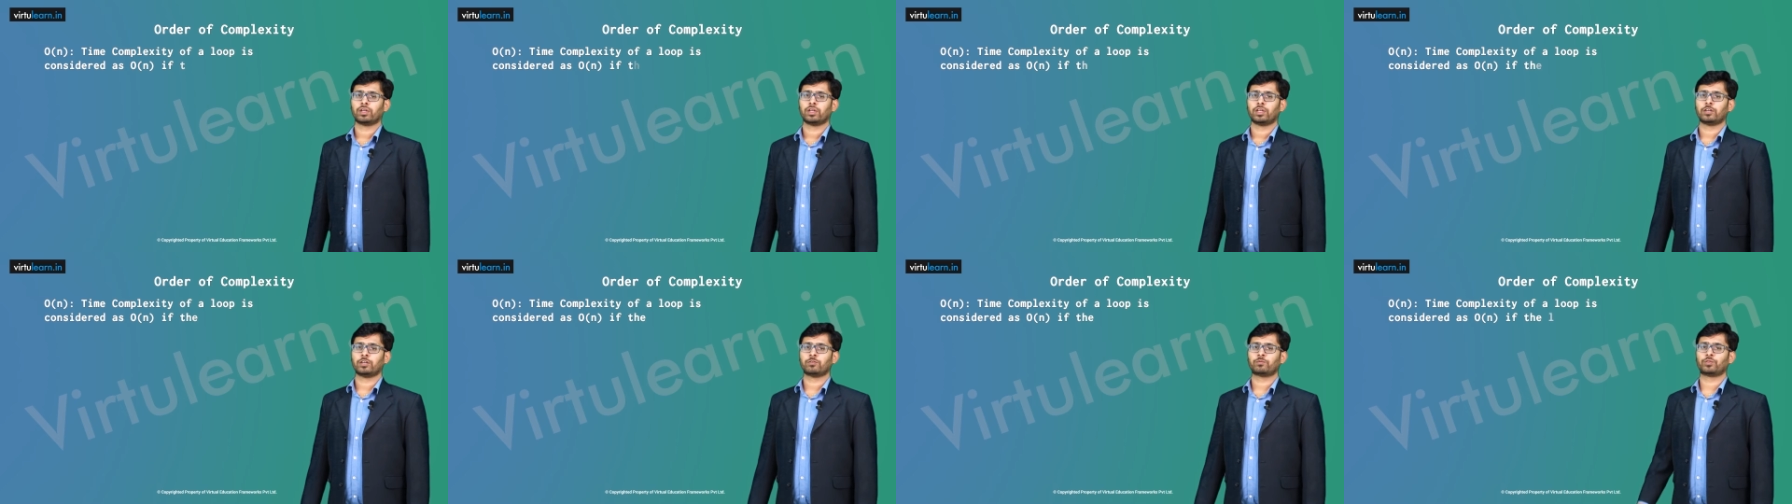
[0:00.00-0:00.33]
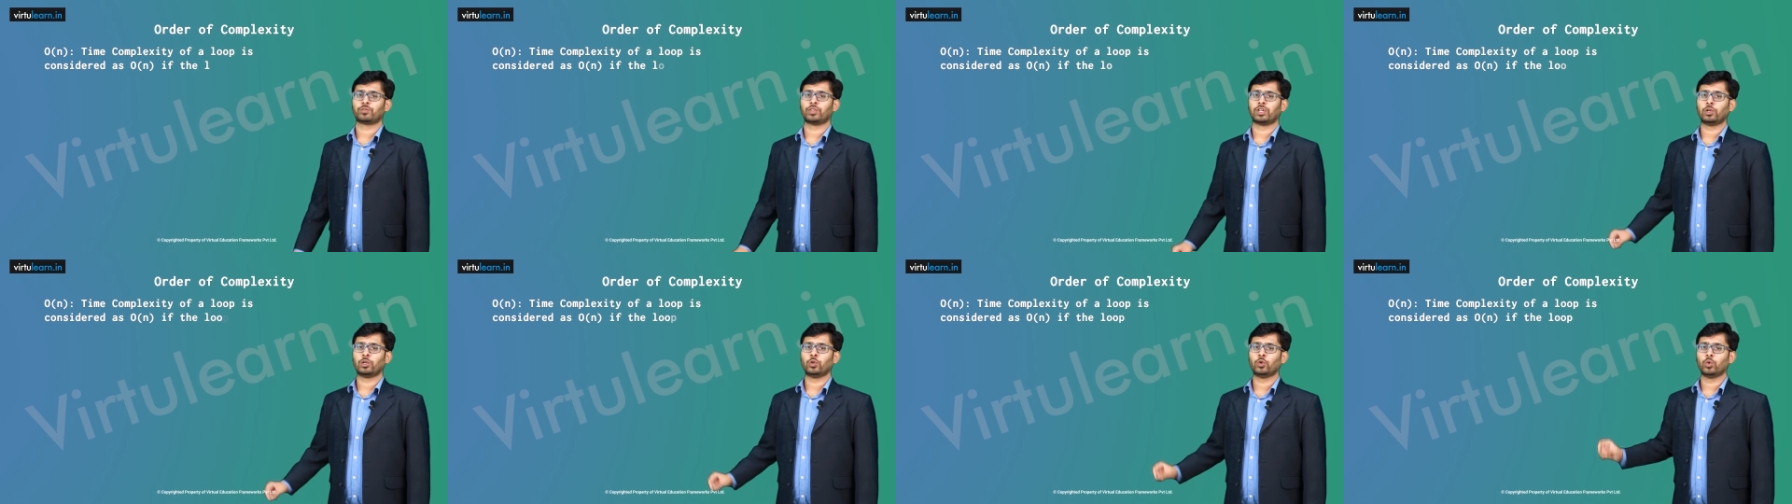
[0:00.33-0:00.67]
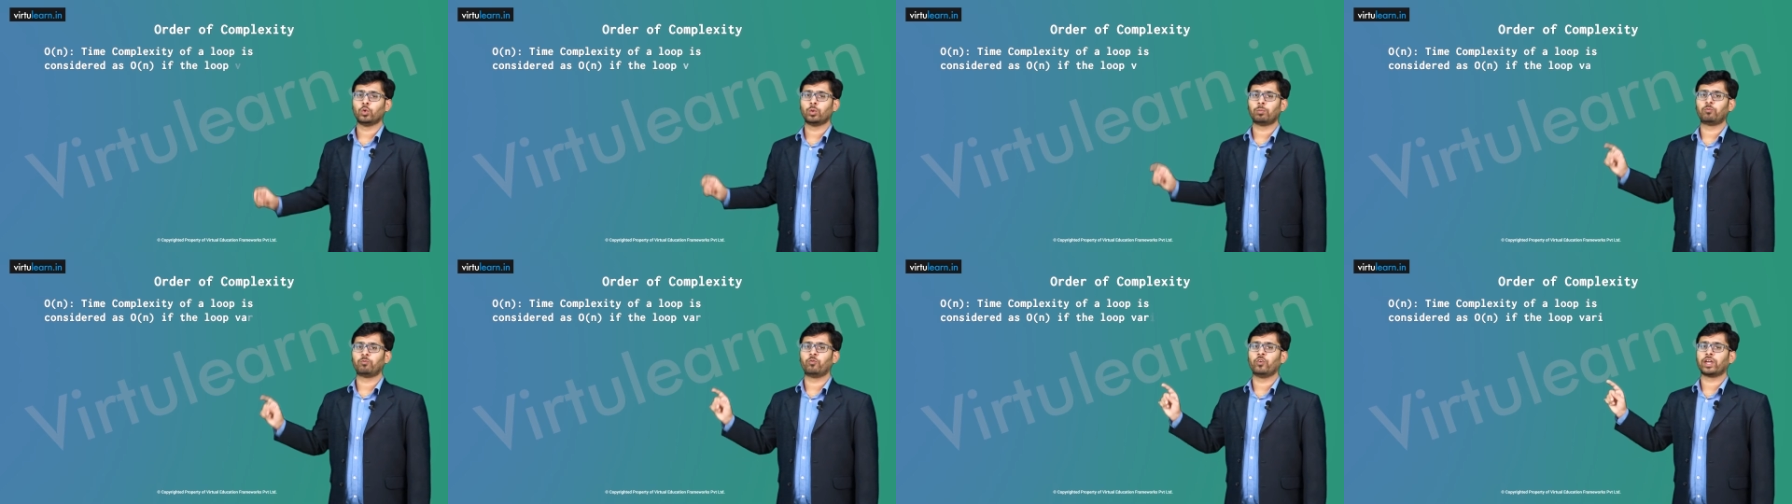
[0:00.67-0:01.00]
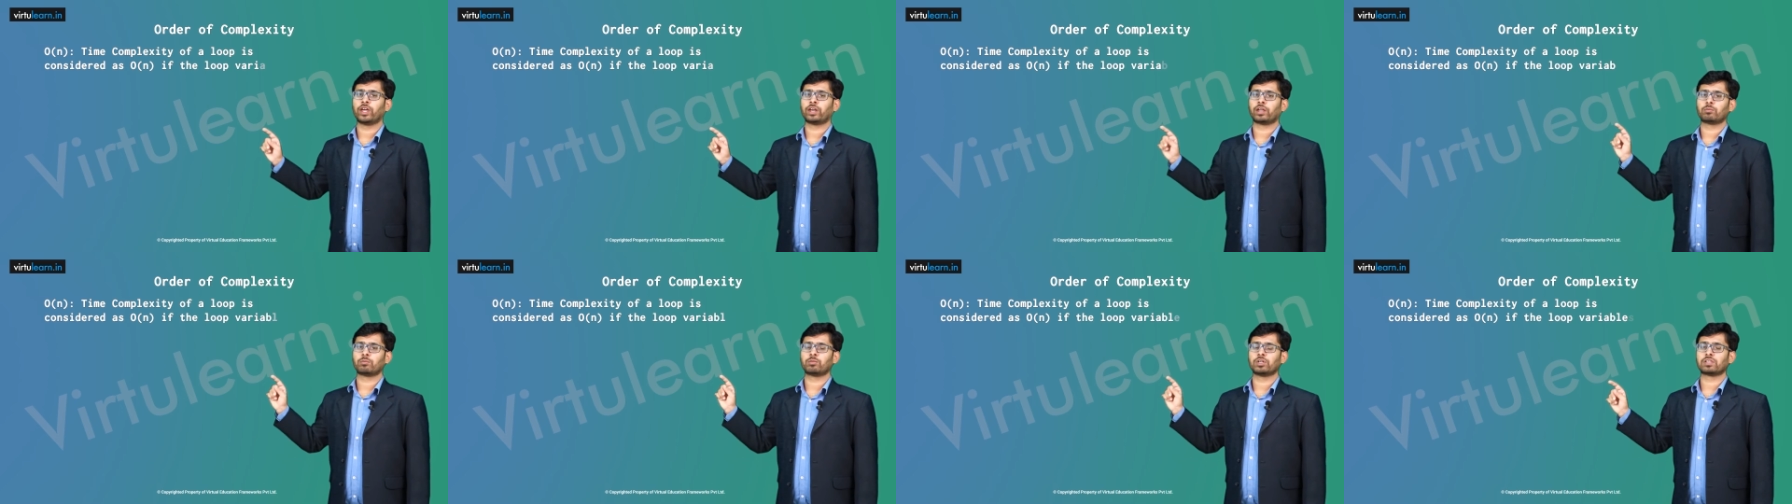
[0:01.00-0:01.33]
if the loop
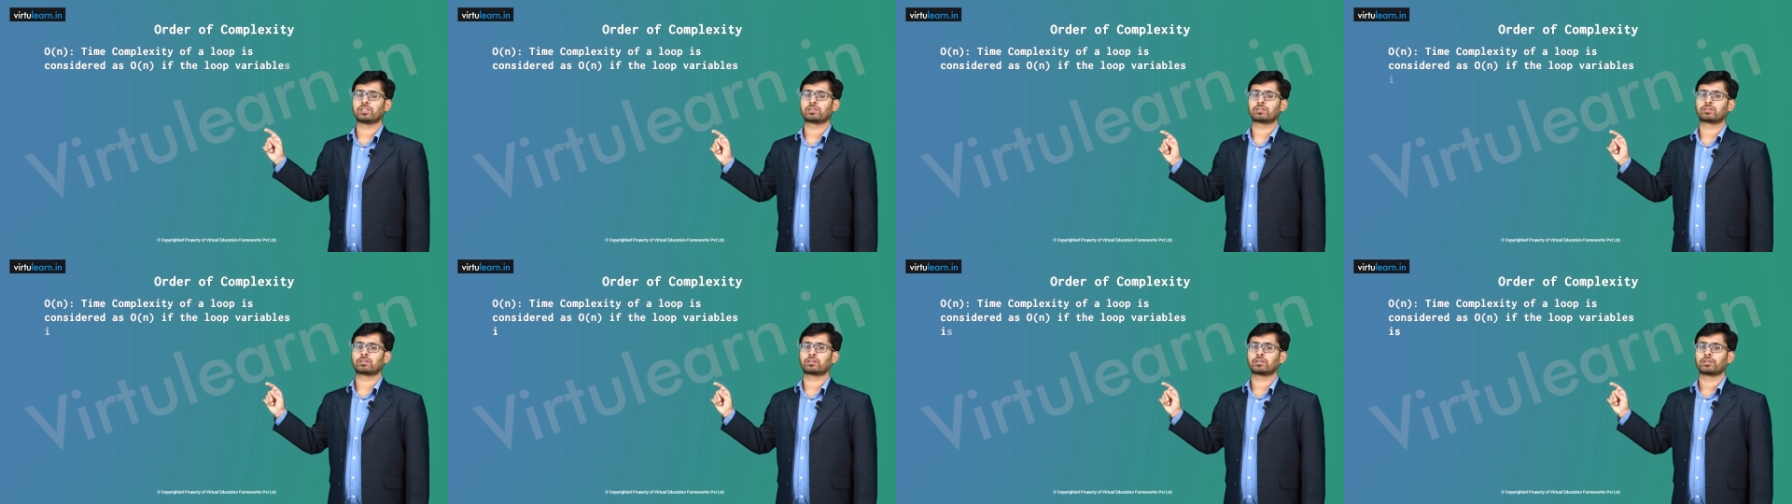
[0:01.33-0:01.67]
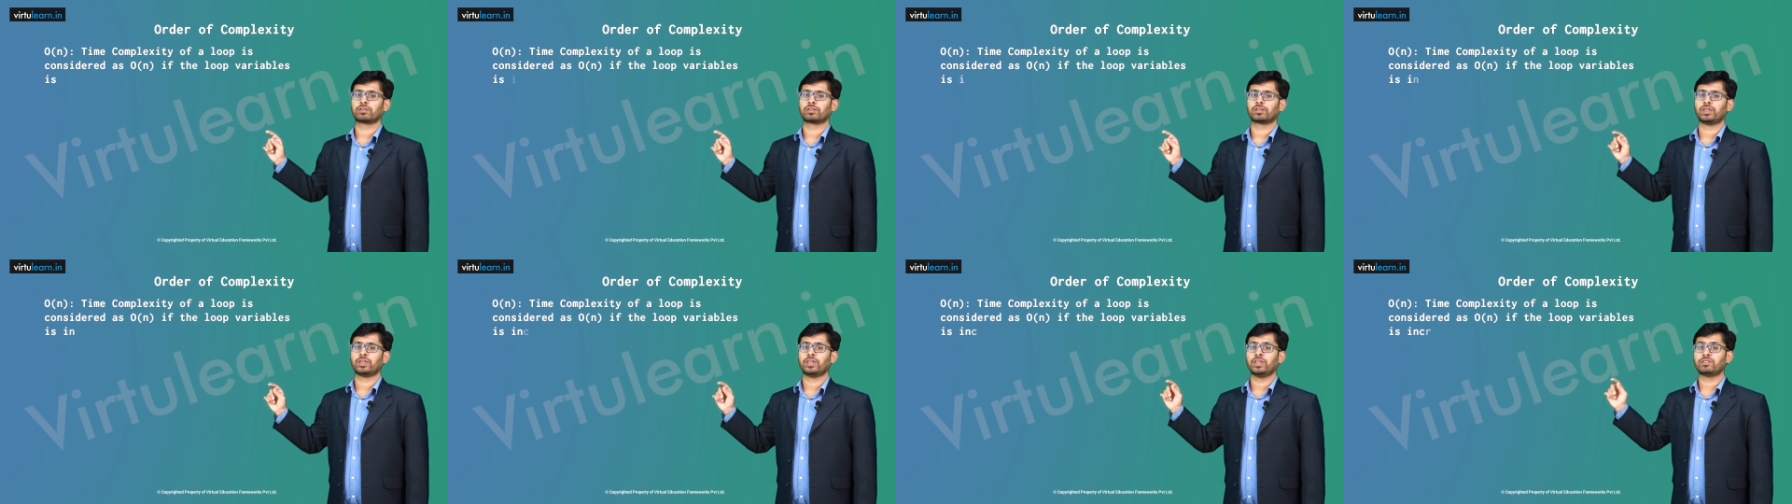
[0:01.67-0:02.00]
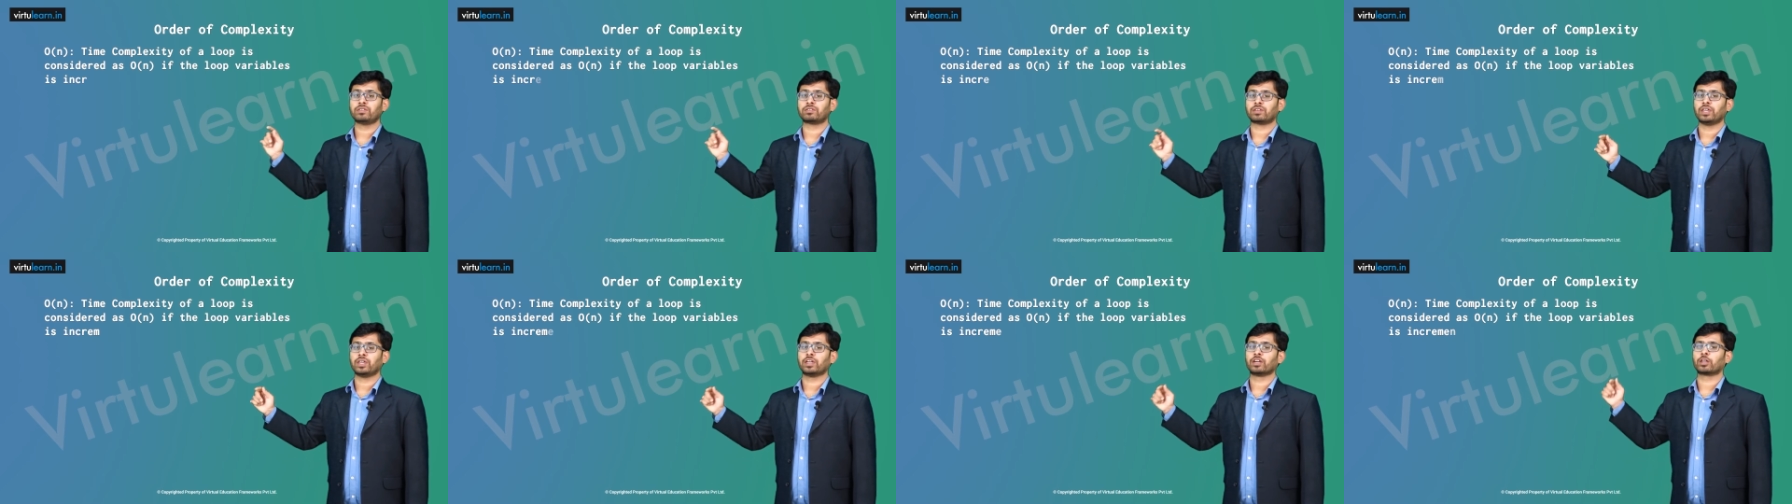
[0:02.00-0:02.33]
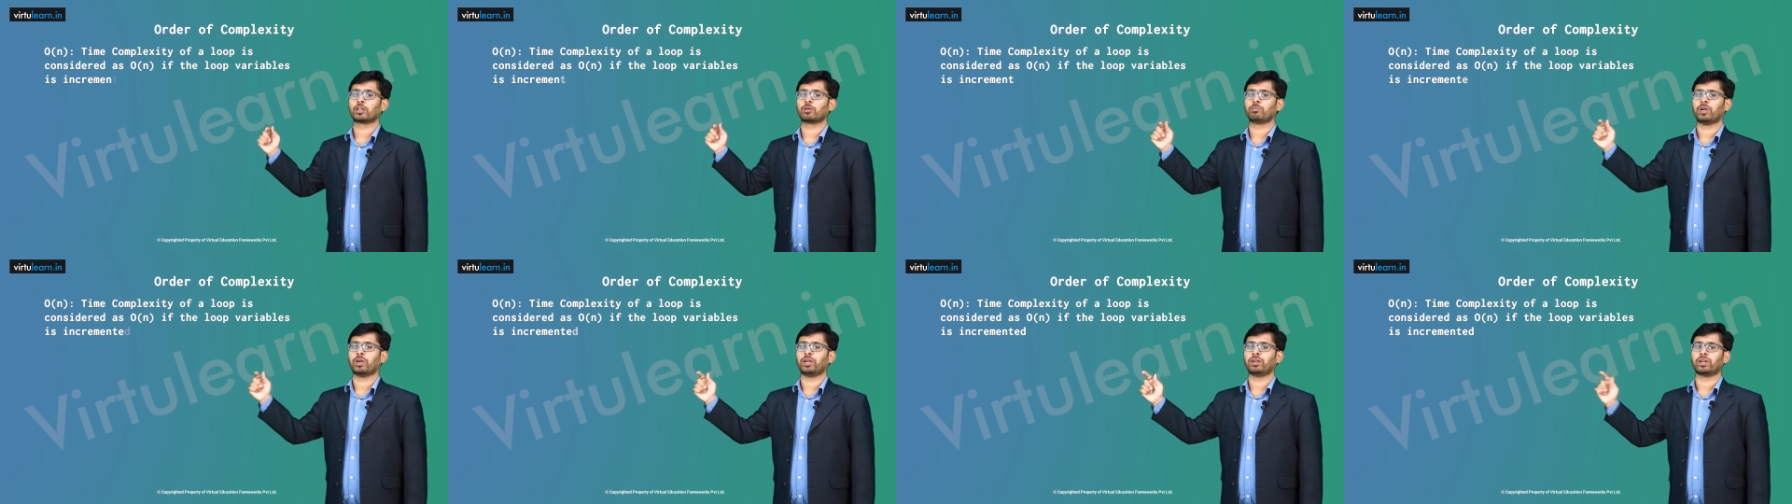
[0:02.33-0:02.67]
variables is
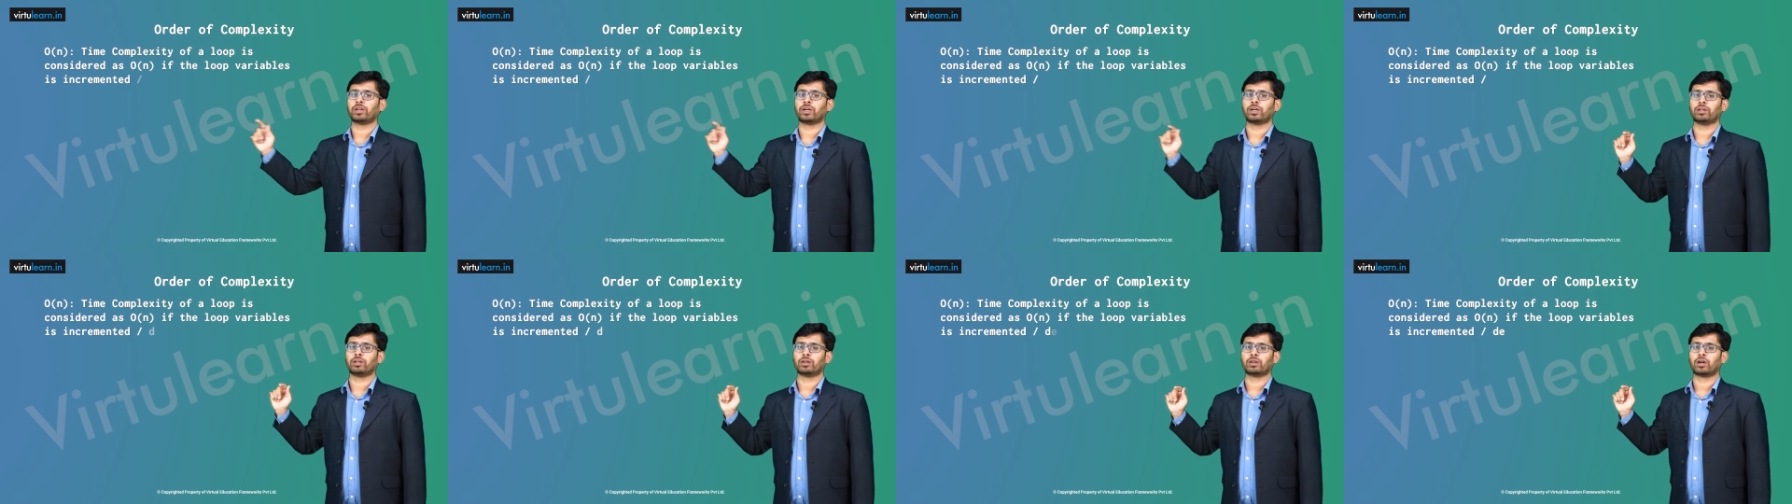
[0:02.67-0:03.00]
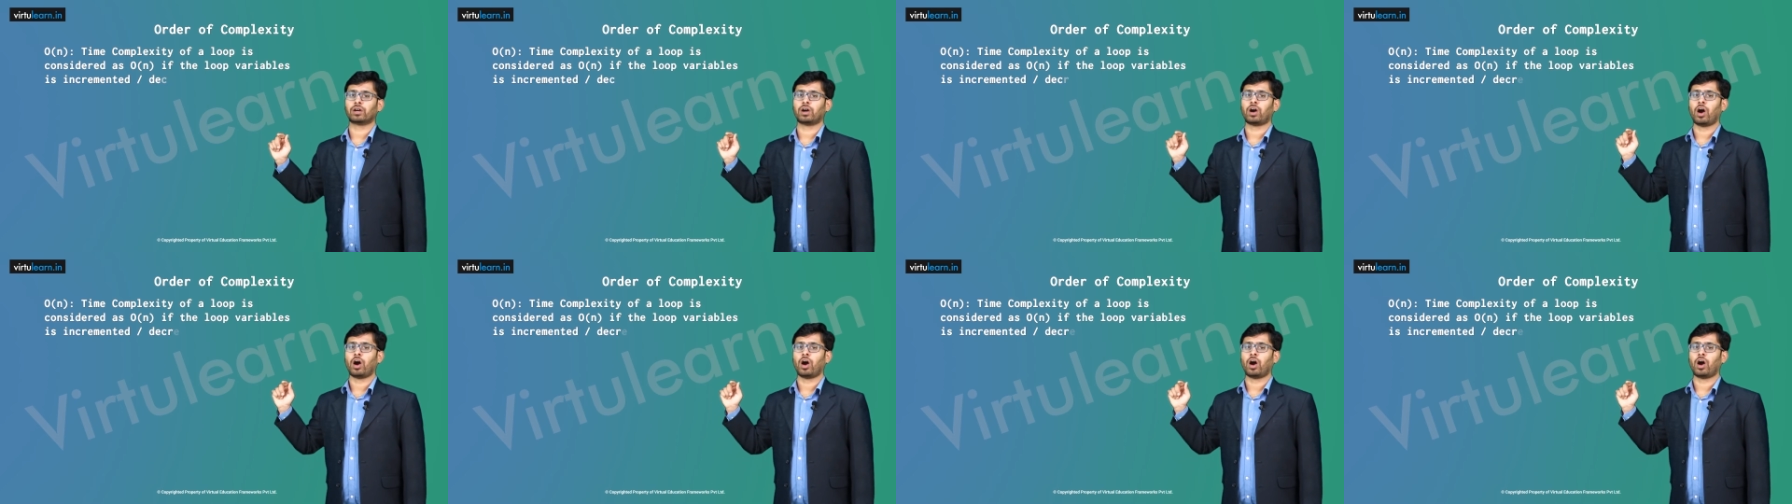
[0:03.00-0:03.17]
incremented